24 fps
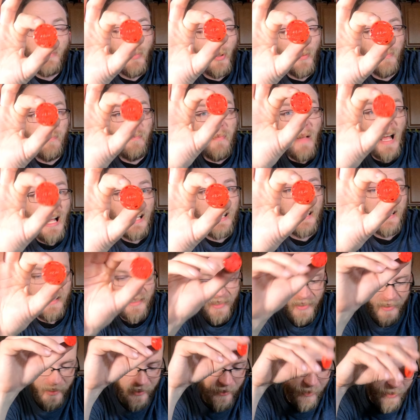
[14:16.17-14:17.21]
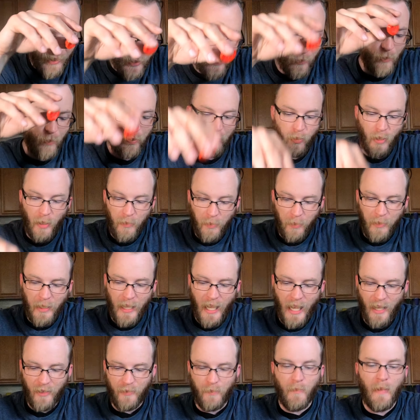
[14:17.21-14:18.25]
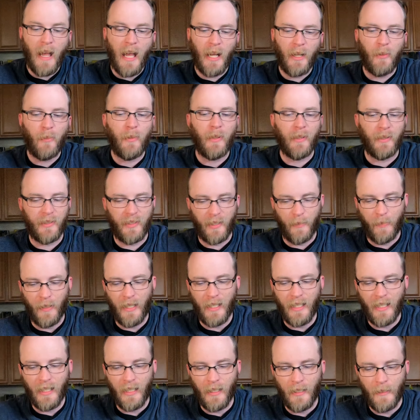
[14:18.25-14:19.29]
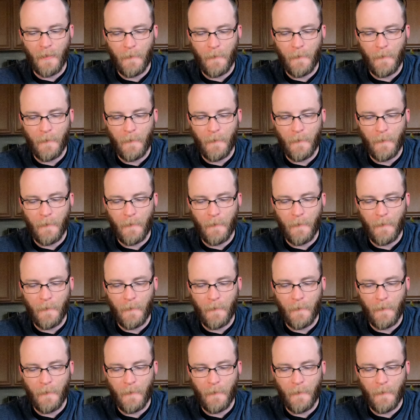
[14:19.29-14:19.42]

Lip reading: put magnets in. So this will probably have magnetic wheels depending